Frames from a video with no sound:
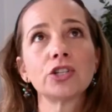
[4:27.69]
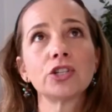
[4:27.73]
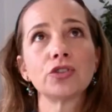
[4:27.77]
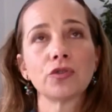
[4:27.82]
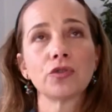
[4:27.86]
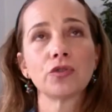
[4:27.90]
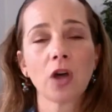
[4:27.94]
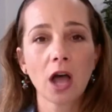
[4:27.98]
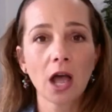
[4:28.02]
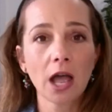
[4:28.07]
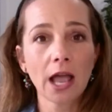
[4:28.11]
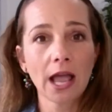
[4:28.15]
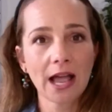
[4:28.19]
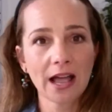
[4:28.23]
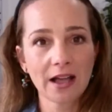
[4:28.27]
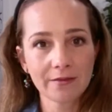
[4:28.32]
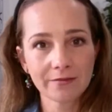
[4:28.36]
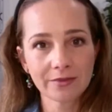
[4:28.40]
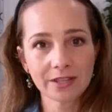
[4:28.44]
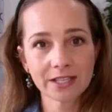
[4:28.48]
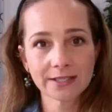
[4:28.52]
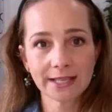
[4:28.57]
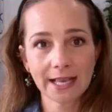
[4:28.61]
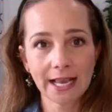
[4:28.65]
do not
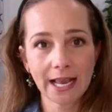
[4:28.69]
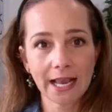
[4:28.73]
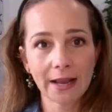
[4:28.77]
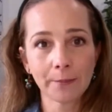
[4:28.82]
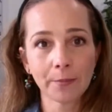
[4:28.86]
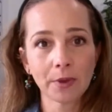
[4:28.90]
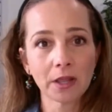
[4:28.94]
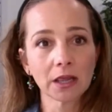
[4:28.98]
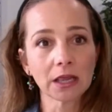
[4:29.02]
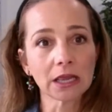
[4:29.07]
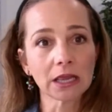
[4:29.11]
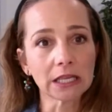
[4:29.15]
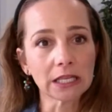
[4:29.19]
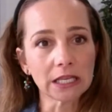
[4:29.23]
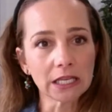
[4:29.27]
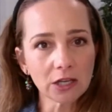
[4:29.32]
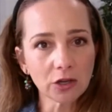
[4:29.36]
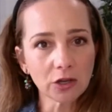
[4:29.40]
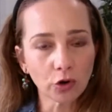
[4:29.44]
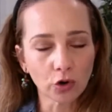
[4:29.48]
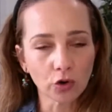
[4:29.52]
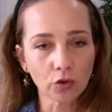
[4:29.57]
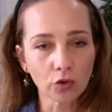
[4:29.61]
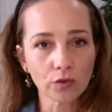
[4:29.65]
have the same
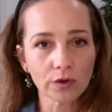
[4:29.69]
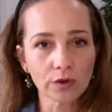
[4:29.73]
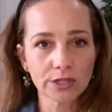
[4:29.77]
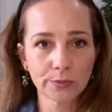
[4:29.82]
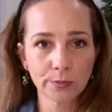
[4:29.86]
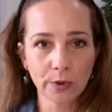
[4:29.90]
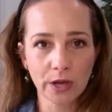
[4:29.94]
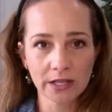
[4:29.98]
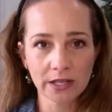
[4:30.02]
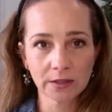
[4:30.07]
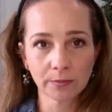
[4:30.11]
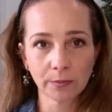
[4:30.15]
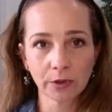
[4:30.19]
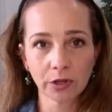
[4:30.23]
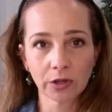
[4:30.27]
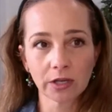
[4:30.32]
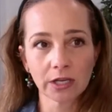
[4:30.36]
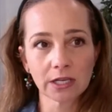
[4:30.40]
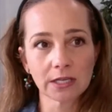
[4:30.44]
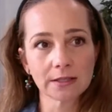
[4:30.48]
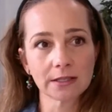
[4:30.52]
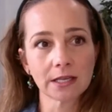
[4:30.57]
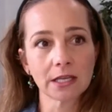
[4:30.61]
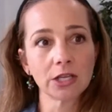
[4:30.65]
legal
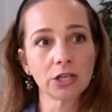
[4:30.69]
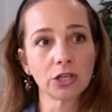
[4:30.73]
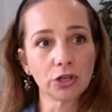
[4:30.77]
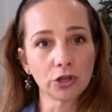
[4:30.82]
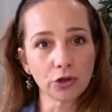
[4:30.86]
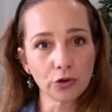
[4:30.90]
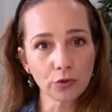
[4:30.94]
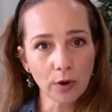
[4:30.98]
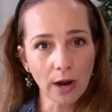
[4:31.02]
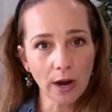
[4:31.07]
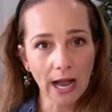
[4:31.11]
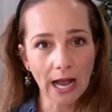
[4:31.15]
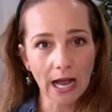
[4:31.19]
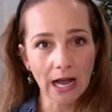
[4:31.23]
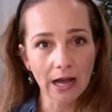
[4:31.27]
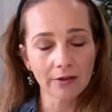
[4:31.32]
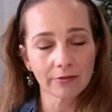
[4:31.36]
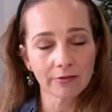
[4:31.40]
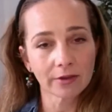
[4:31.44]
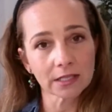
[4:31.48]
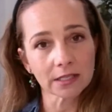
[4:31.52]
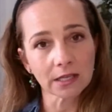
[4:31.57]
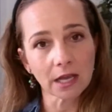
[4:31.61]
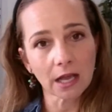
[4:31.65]
responsibilities that you
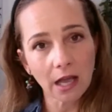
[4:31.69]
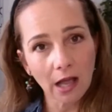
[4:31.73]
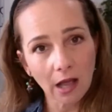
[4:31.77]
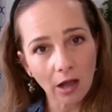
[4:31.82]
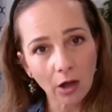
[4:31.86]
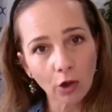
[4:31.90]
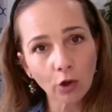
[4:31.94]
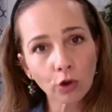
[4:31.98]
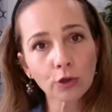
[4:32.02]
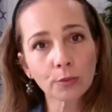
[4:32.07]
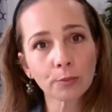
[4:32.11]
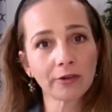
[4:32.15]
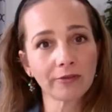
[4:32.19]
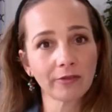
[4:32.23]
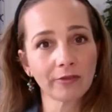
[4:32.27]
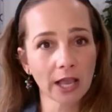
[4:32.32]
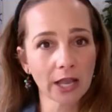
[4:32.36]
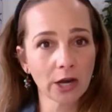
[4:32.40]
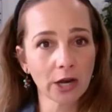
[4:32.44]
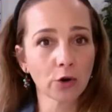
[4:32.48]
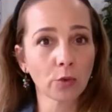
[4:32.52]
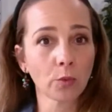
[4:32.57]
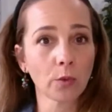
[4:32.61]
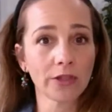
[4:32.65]
have as a health
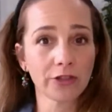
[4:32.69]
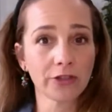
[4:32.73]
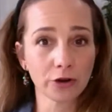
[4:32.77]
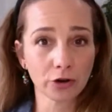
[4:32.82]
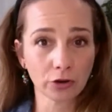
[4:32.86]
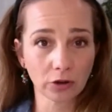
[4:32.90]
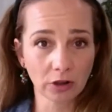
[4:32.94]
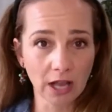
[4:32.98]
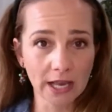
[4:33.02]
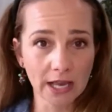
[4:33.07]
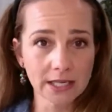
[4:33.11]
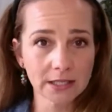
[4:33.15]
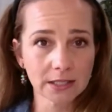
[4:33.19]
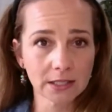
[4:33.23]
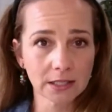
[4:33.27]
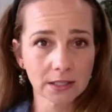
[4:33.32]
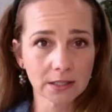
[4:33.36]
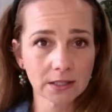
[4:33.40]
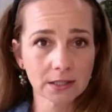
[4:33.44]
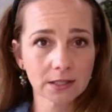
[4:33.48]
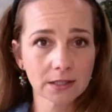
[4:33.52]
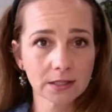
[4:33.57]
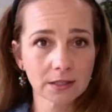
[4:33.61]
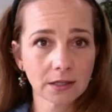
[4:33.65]
provider with your
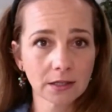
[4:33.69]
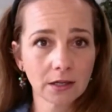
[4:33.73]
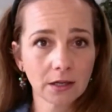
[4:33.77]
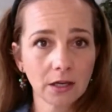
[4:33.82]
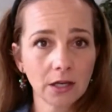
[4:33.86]
license